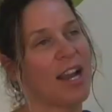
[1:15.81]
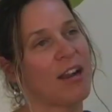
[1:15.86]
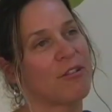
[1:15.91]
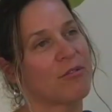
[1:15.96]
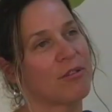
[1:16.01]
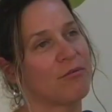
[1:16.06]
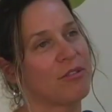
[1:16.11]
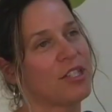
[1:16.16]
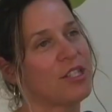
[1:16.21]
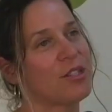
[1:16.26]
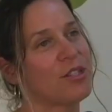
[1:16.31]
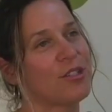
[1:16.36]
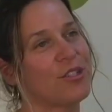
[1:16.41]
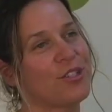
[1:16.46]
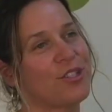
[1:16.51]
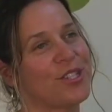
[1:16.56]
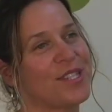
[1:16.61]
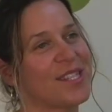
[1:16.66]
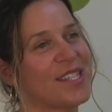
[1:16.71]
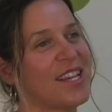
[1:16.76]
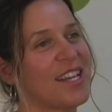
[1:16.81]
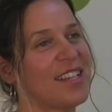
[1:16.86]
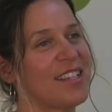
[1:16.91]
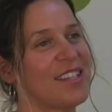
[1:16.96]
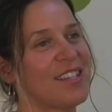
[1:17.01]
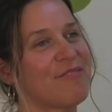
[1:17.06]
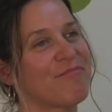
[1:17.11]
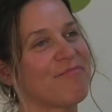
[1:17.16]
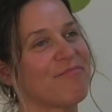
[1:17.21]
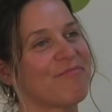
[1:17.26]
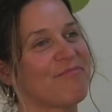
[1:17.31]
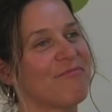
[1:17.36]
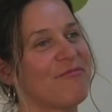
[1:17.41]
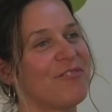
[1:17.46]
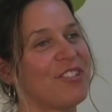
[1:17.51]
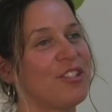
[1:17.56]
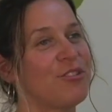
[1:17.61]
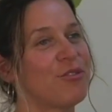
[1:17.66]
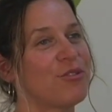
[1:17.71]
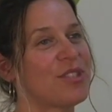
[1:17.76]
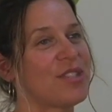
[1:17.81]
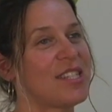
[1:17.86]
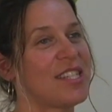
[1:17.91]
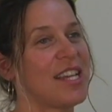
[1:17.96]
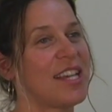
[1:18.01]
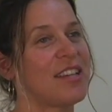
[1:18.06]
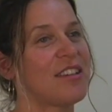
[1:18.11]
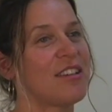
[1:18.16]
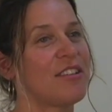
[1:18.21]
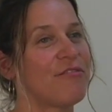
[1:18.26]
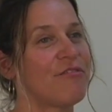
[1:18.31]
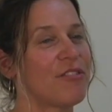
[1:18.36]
our research study, we used data